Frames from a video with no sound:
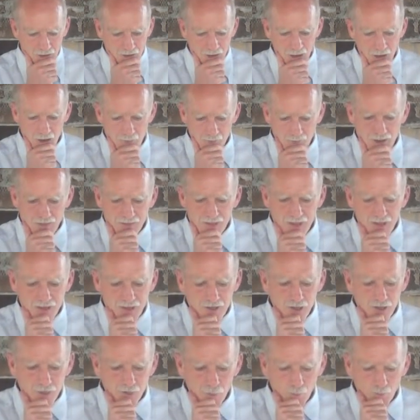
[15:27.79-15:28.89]
And then
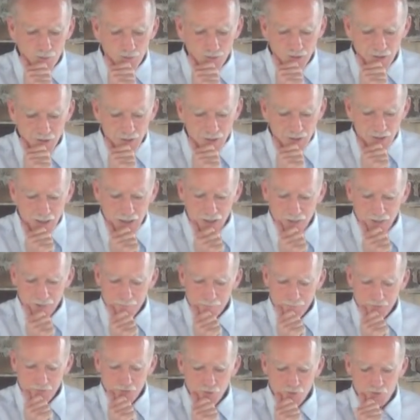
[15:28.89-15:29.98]
another one,
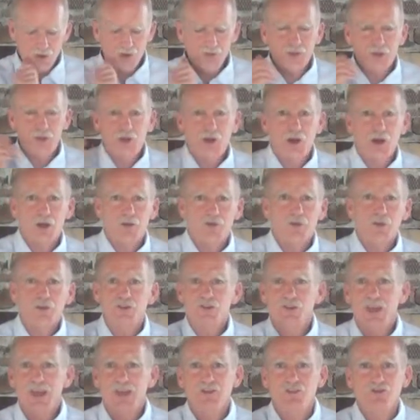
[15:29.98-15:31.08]
you've got the
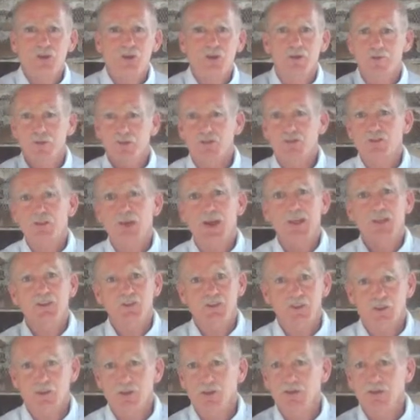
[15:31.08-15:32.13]
confrontation of the sights and